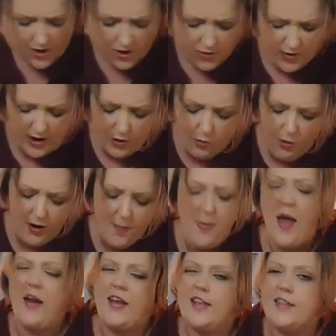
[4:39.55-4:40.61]
You're going to want
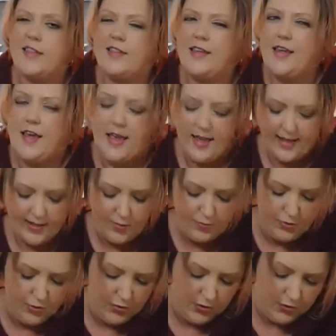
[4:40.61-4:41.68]
about a
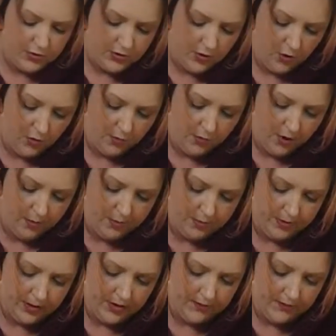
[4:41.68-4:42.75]
teaspoon or so,
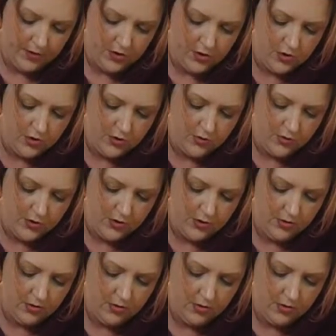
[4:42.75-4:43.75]
probably, of the juice.